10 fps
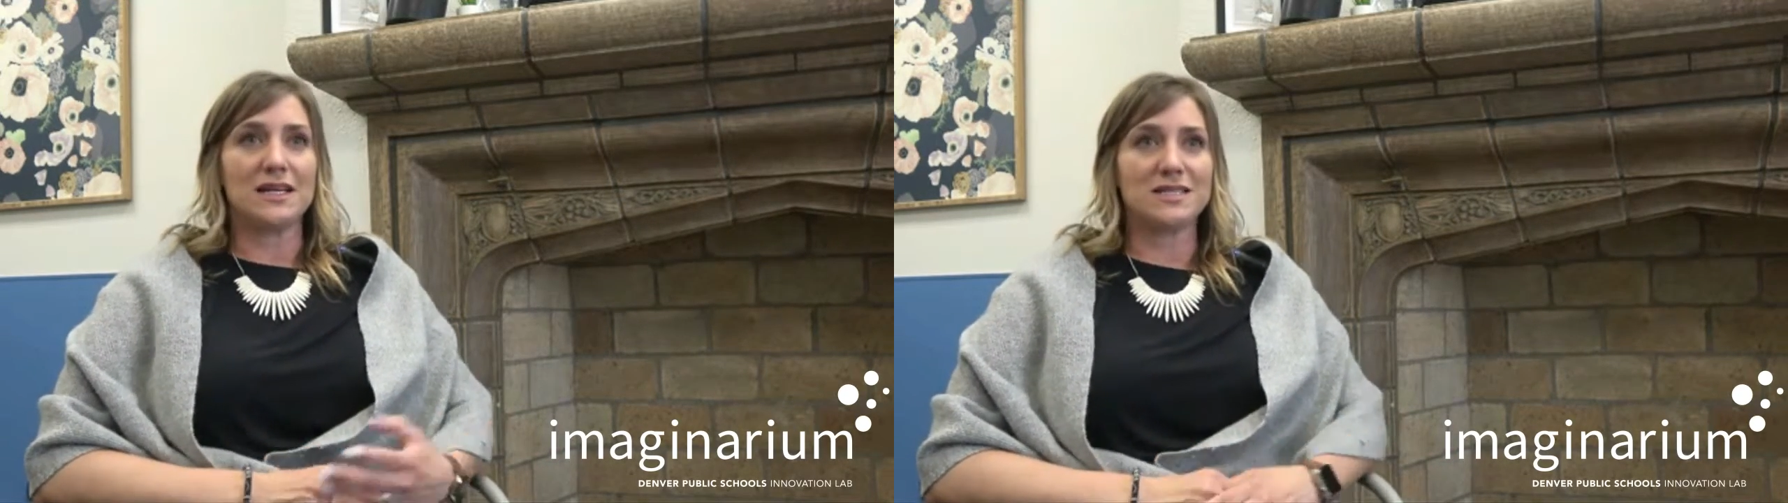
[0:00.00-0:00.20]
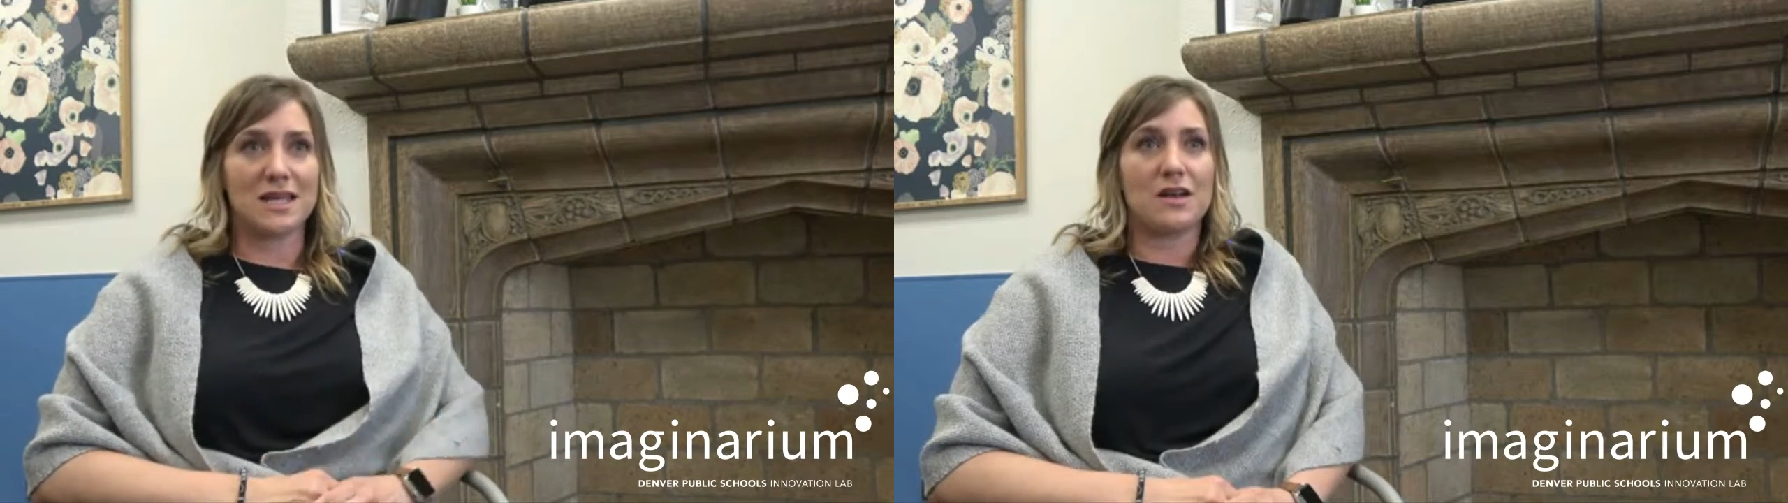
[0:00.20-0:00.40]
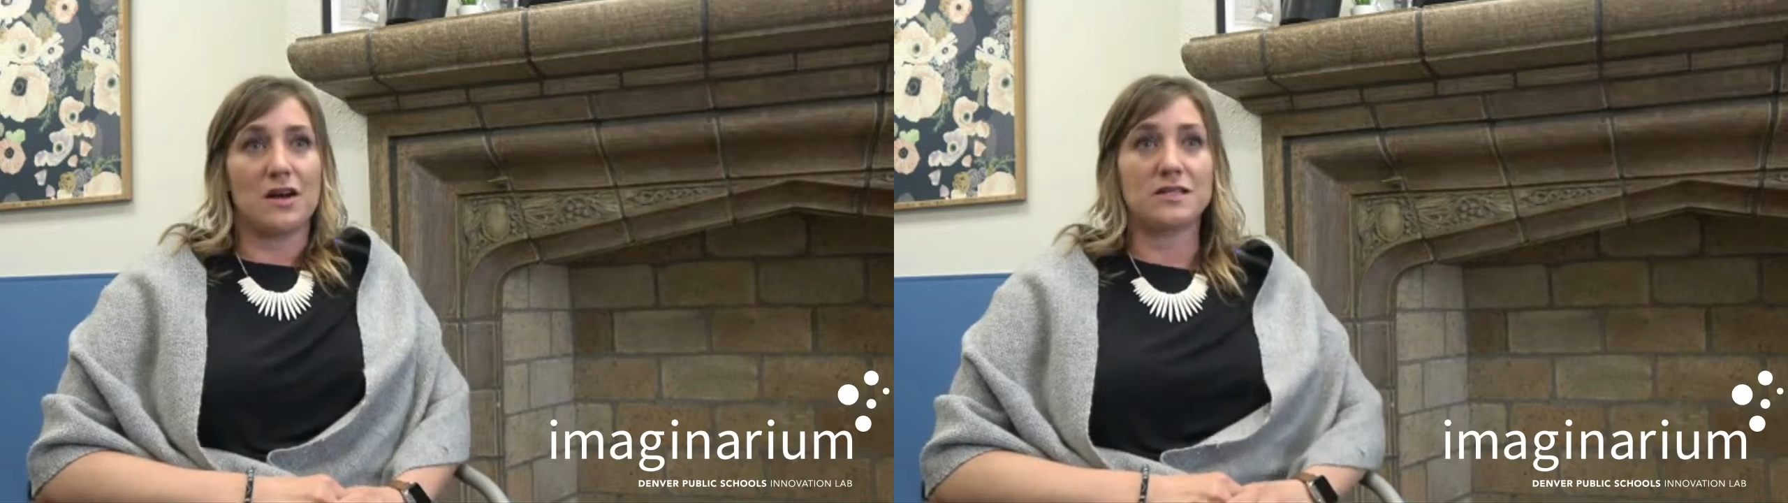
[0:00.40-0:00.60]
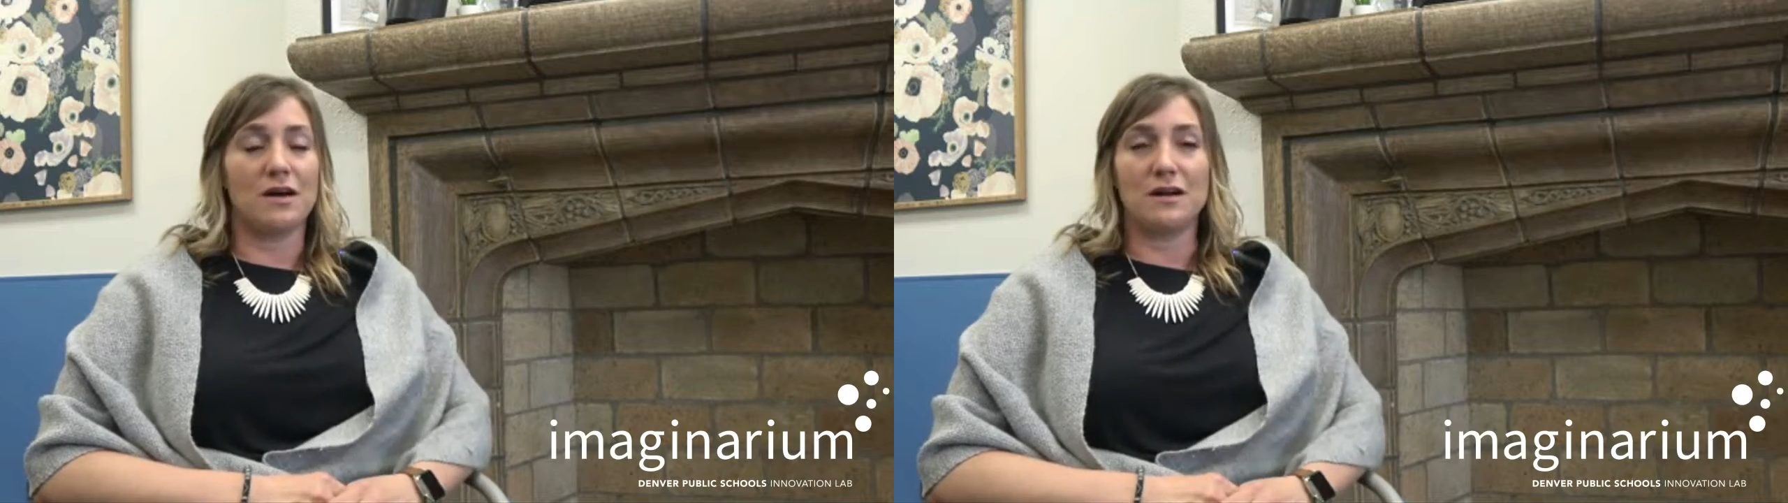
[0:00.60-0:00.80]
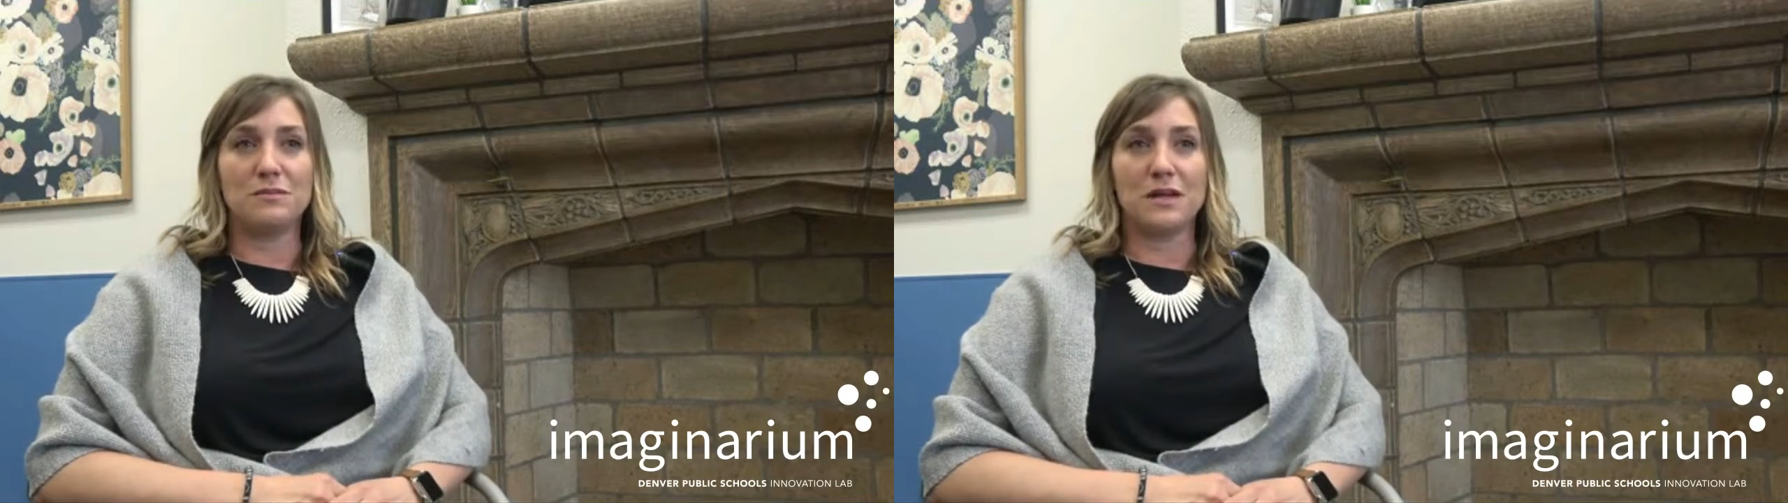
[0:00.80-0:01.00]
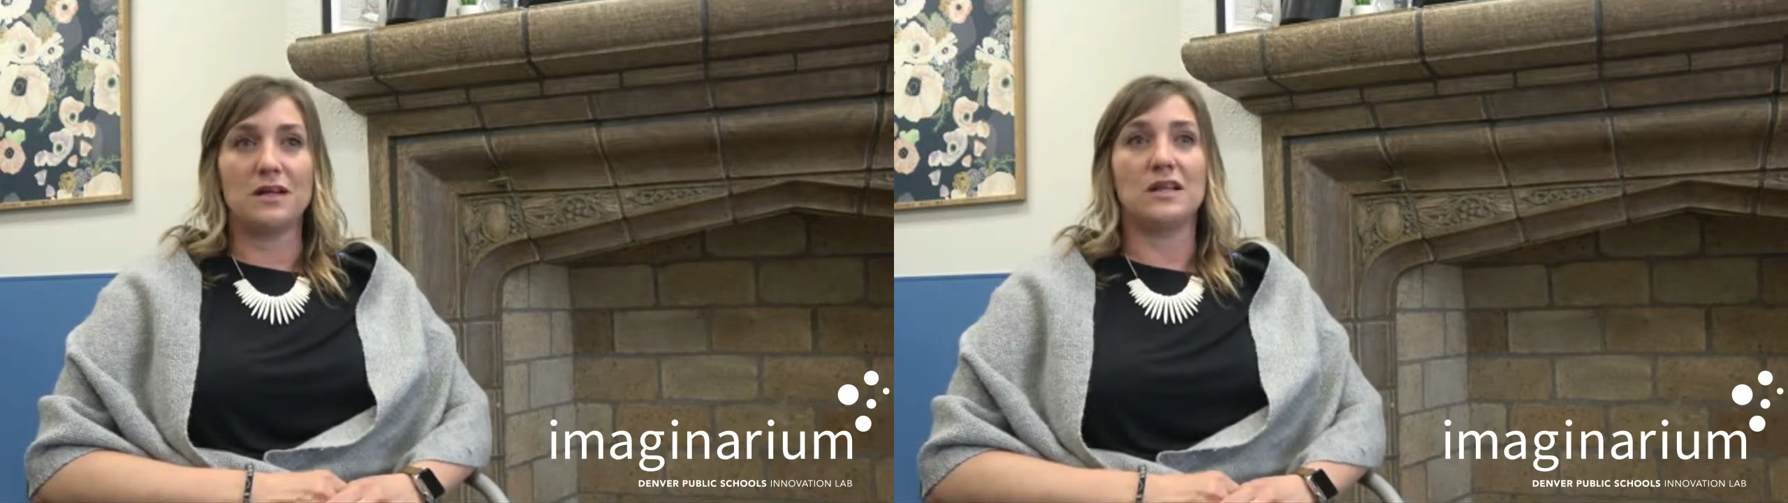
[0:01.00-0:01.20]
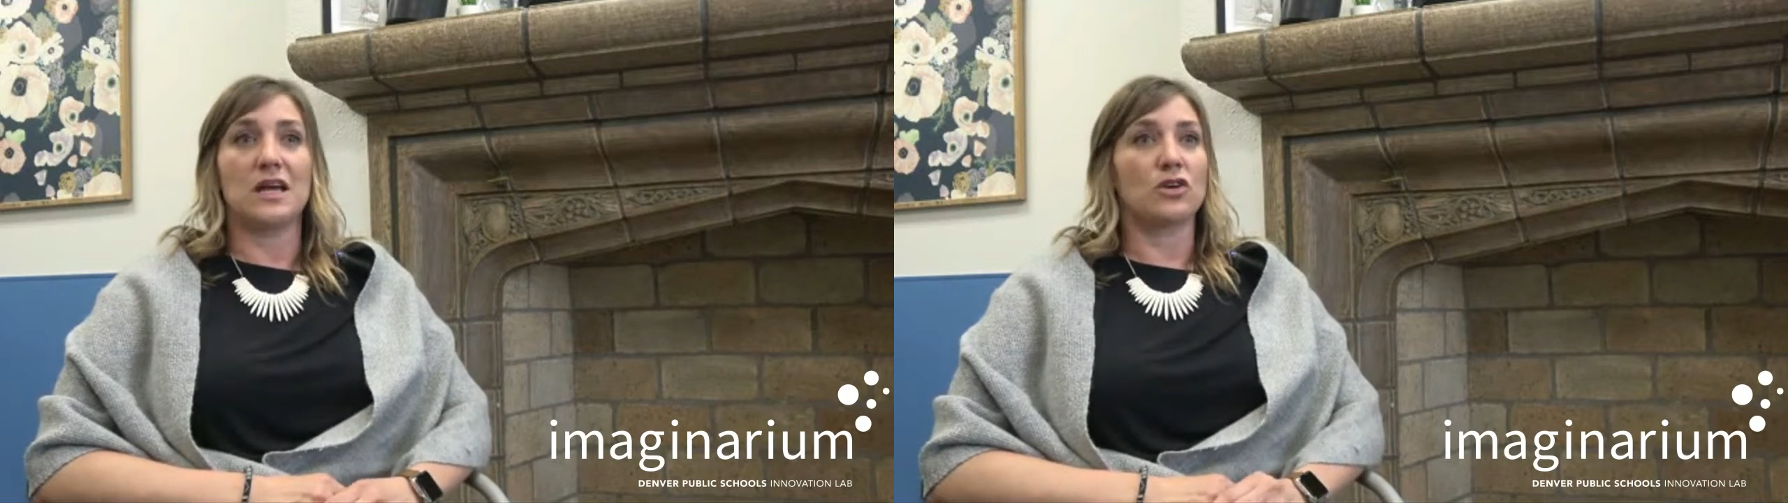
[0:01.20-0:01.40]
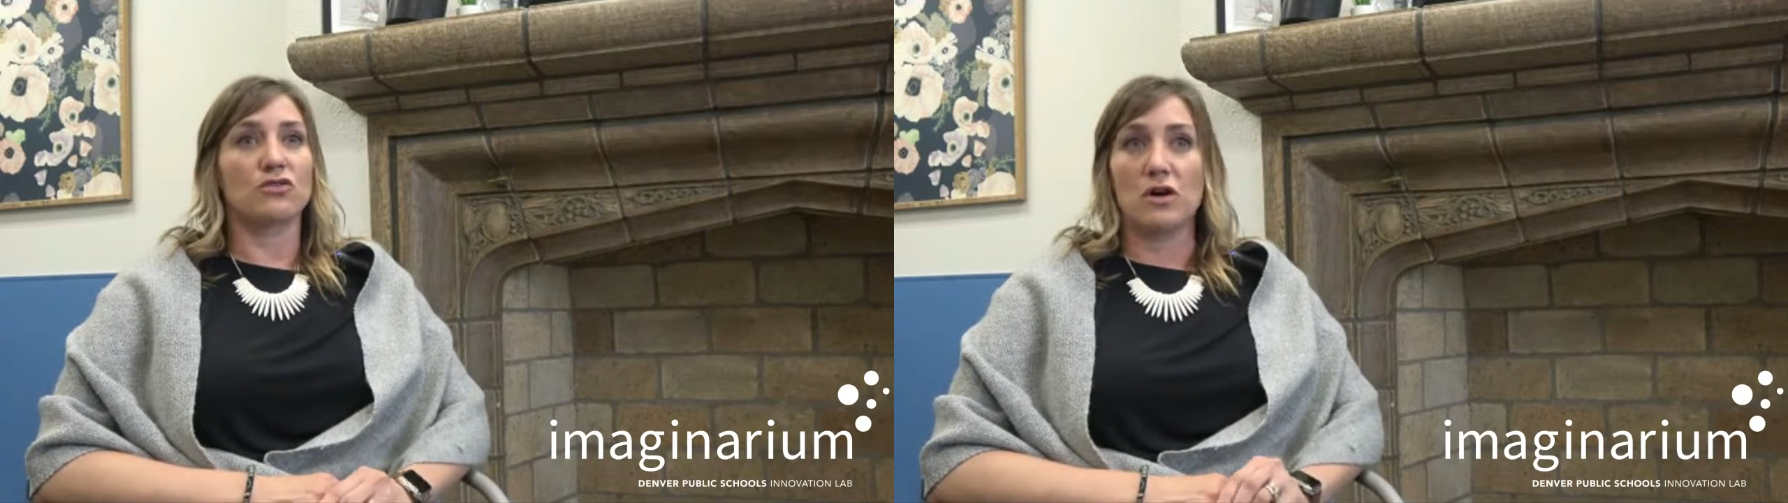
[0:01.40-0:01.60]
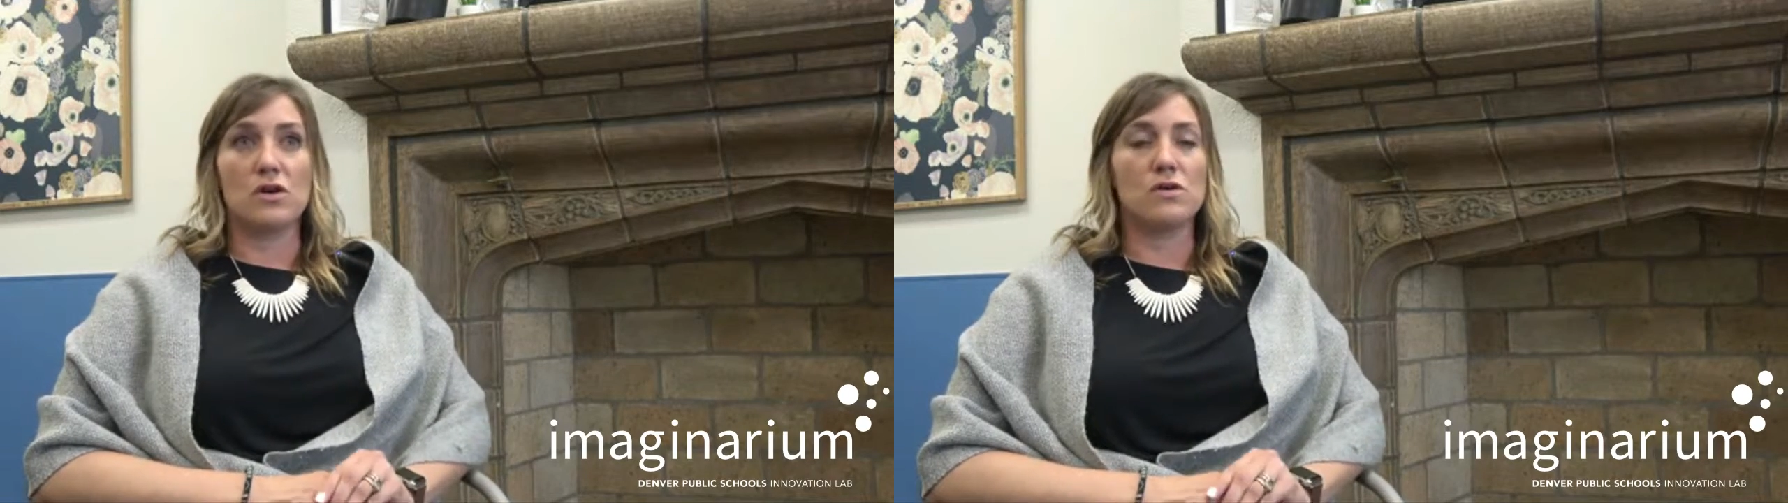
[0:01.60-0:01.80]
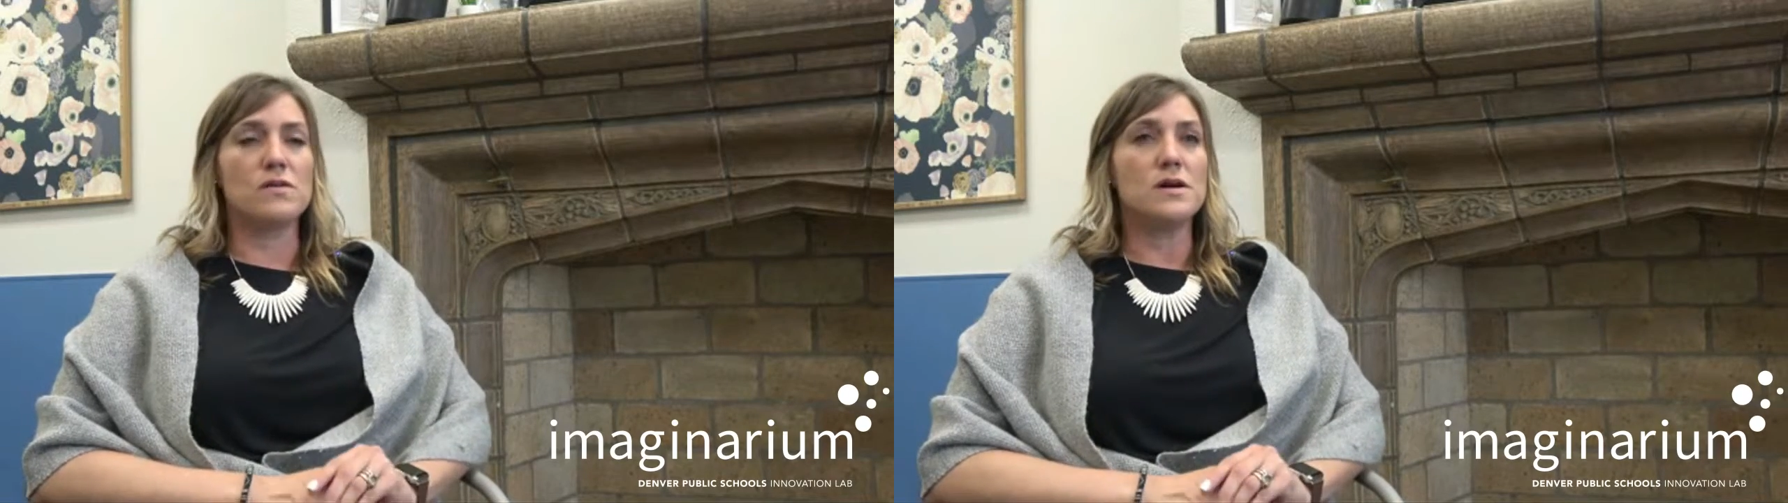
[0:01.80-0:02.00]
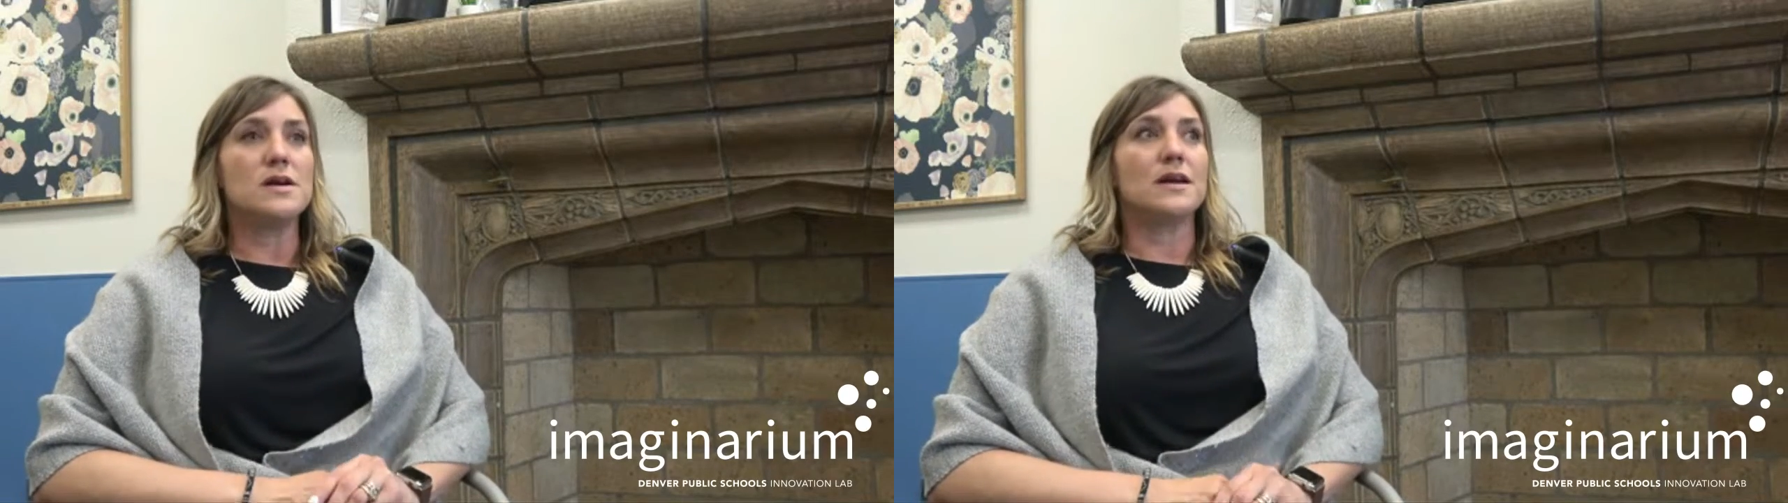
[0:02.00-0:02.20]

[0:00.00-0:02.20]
is that autonomy to like grow